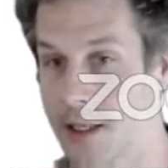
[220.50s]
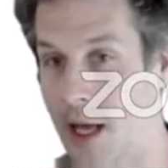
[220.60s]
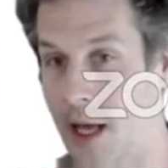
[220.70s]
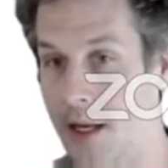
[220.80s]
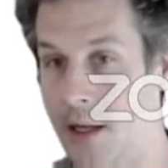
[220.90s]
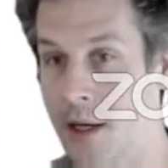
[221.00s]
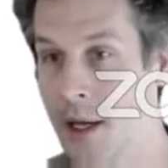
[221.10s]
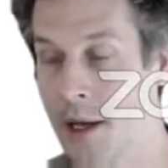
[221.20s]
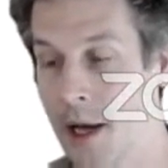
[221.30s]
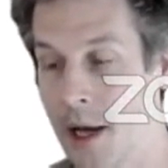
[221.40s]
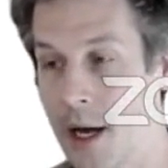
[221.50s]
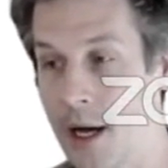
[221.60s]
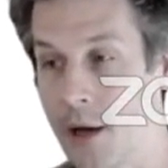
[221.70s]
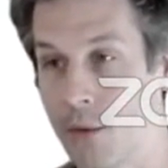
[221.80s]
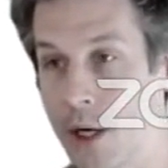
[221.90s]
setting,
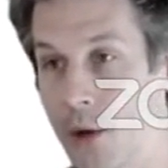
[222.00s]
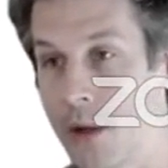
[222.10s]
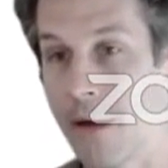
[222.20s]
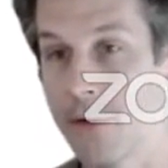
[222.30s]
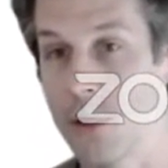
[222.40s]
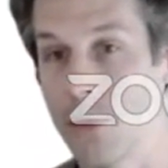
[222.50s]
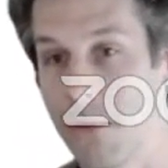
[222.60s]
where you only have to do